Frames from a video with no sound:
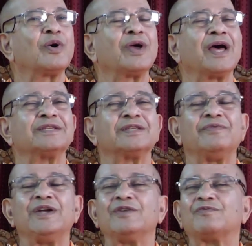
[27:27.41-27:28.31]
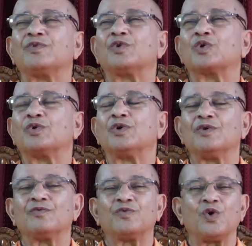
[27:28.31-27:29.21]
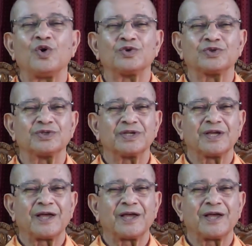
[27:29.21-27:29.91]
as the wind flows.